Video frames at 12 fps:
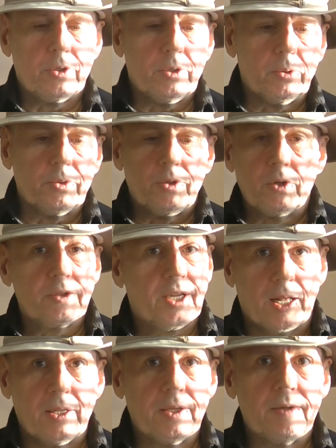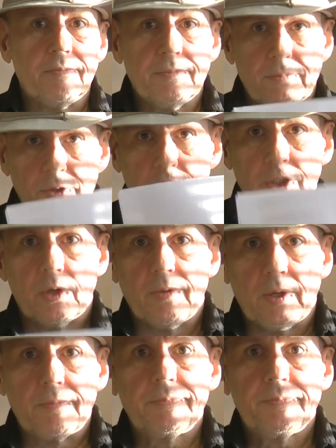you do, don't tell them, show them.